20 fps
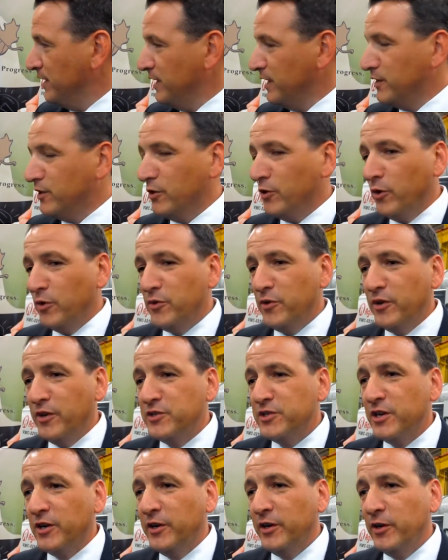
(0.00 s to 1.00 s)
in the Northern
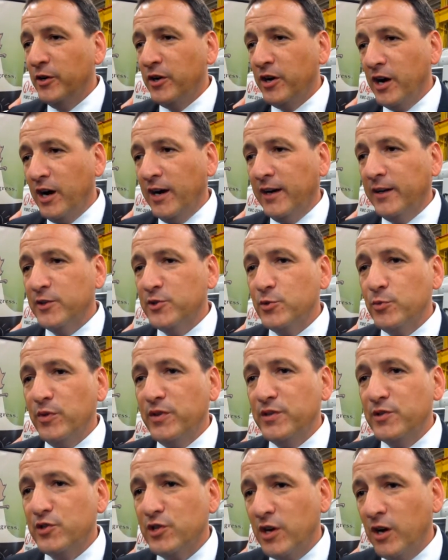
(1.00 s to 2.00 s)
Ontario caucus with
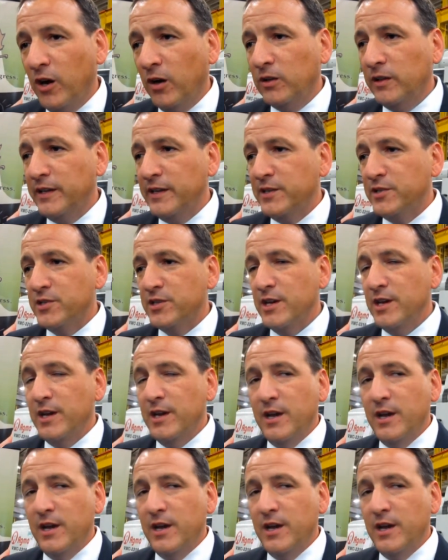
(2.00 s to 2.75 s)
his colleagues,